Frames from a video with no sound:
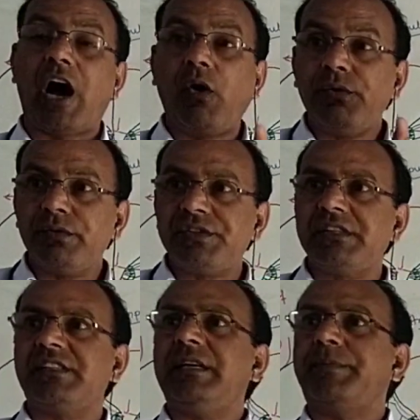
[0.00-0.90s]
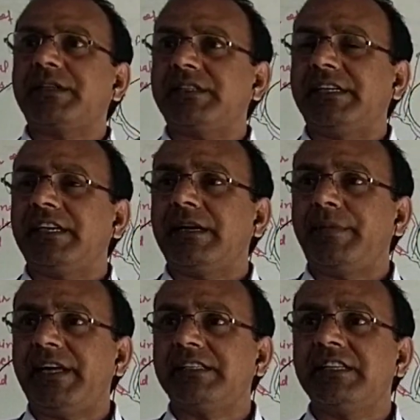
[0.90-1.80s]
Out of 60%
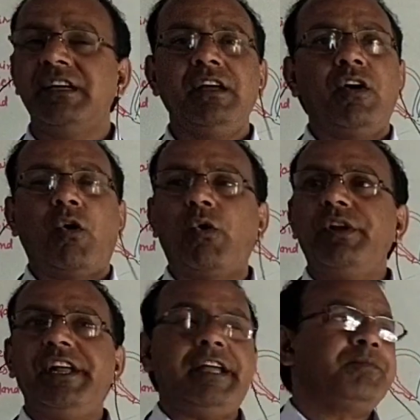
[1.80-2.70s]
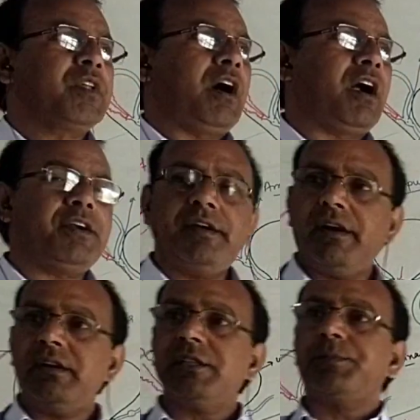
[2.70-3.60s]
remains, only
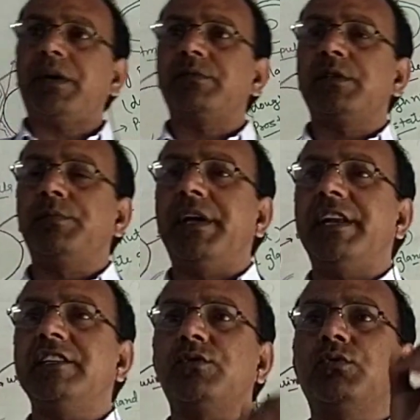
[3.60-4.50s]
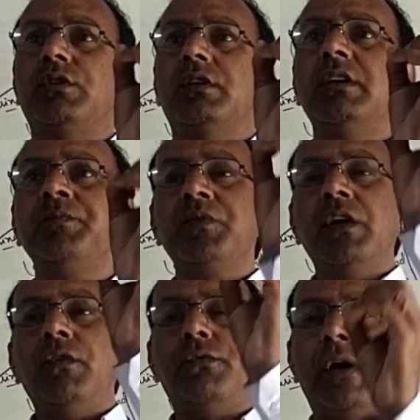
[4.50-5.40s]
100 sperms may reach to the
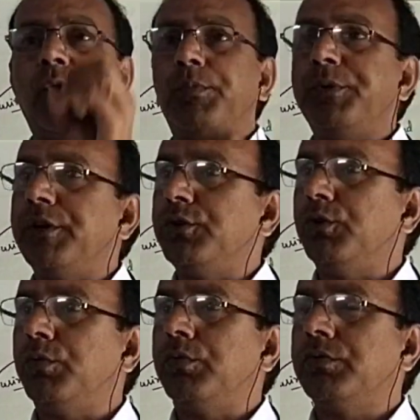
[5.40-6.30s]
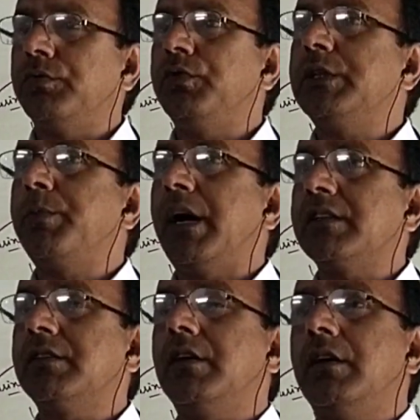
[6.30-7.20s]
fallopian tube, which
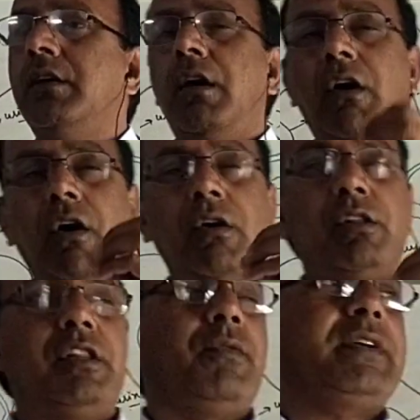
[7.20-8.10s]
pass all the